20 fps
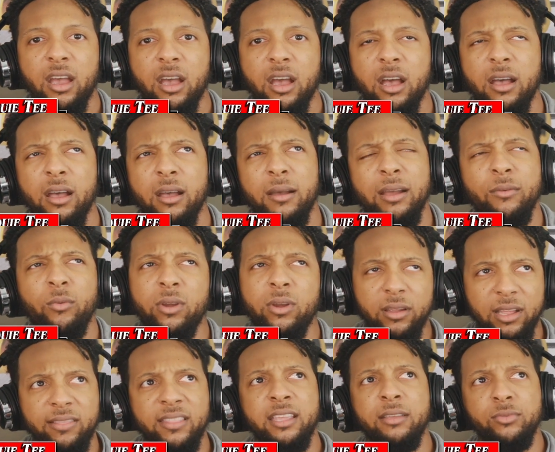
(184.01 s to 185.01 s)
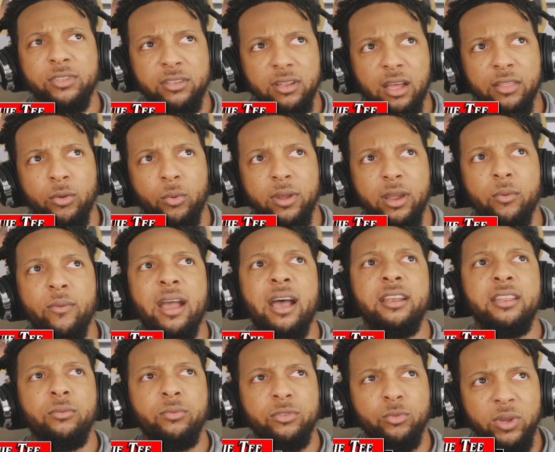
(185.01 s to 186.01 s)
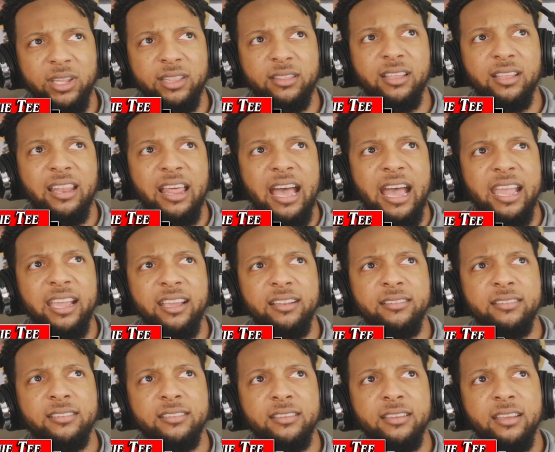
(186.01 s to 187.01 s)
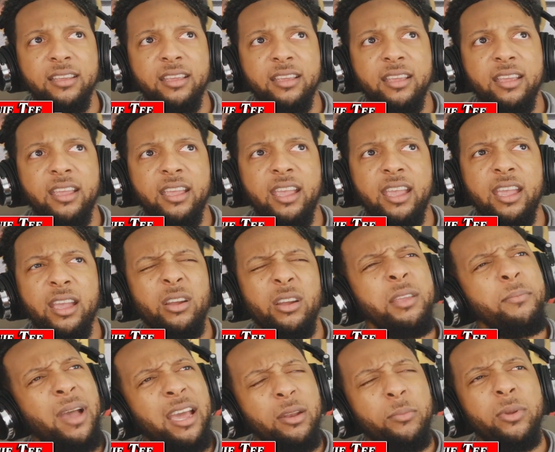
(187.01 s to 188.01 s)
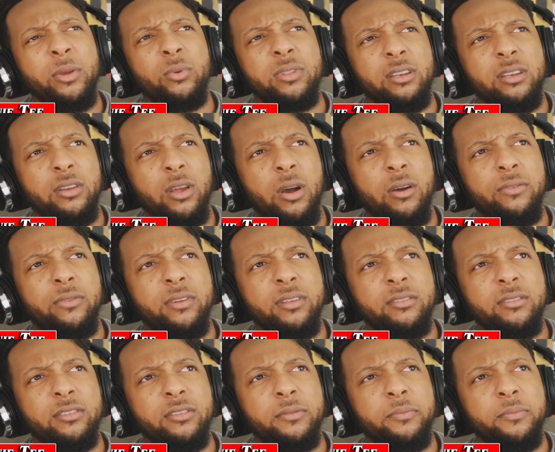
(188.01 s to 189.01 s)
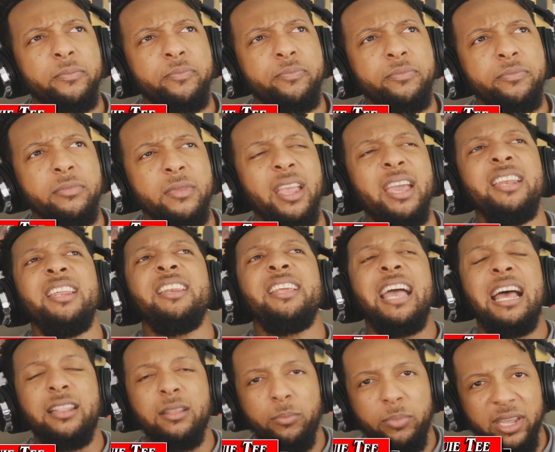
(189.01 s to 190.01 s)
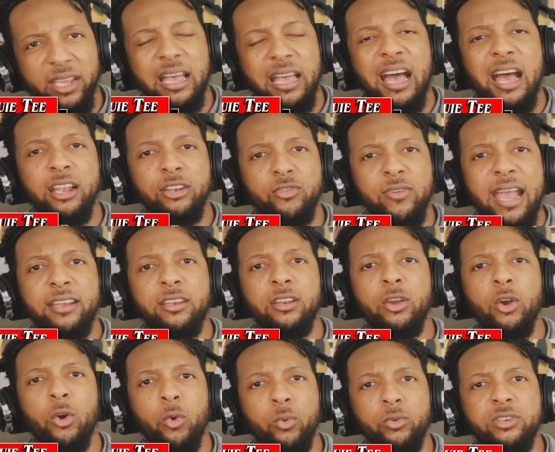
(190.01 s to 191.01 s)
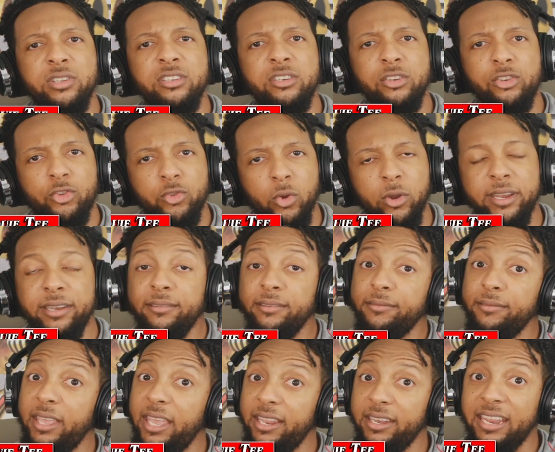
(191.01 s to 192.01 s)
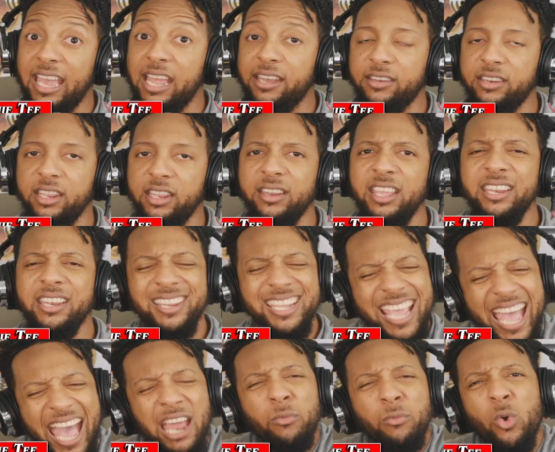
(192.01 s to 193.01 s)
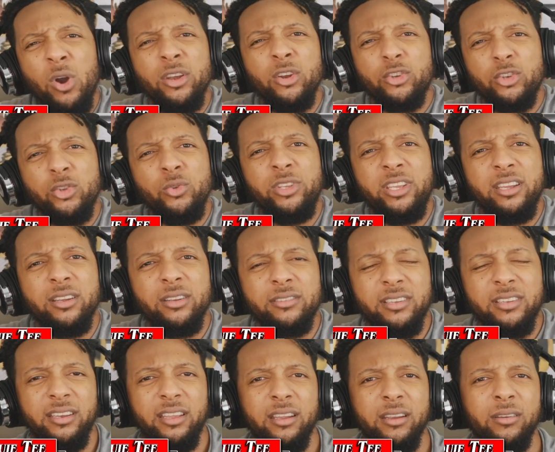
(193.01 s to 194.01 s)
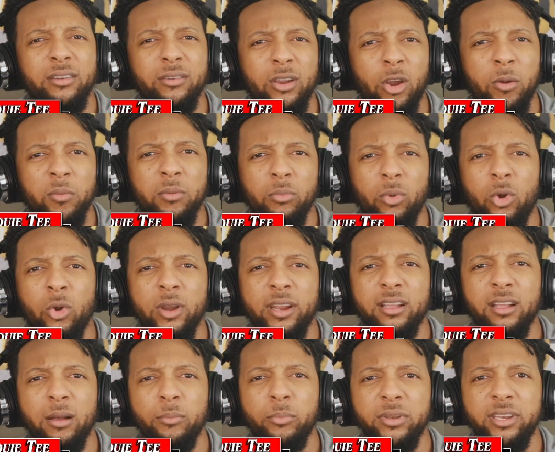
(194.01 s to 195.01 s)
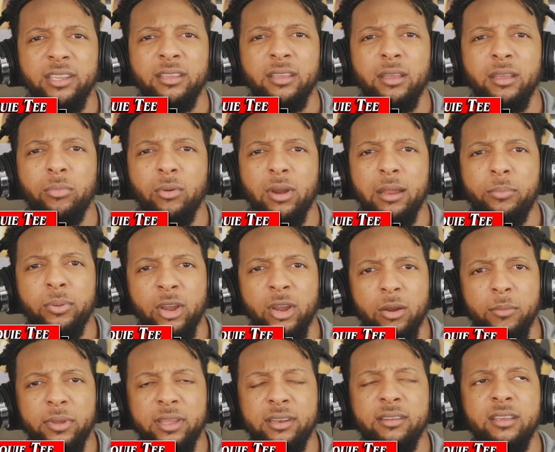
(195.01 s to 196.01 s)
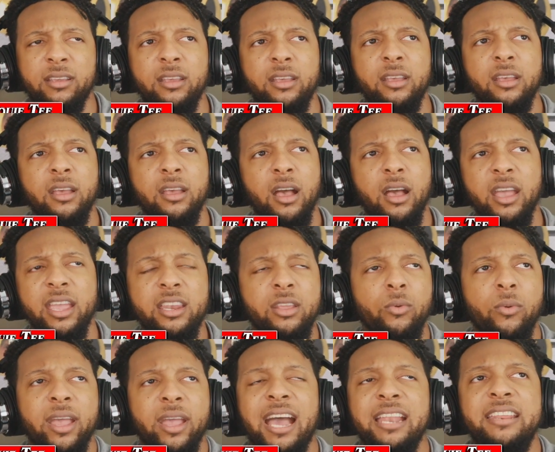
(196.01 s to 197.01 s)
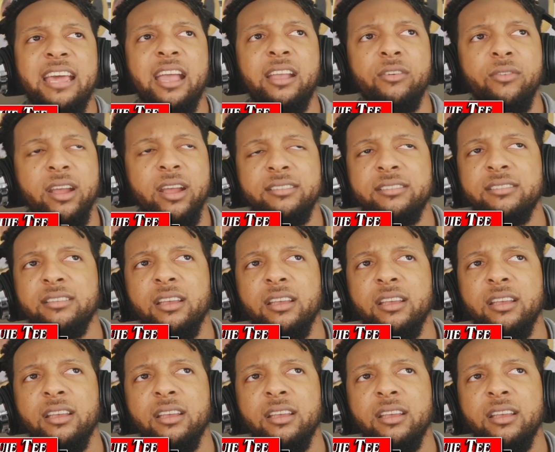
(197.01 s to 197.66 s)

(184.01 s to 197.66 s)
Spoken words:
I think it was the other way around. He was with the Lions. He might have been with the Dolphins. And then he got the big contract to go to Detroit, and that did it. He had 1 or 2 years in there, Herman Moore and company, Brett Pyramon. Anyway, I digress.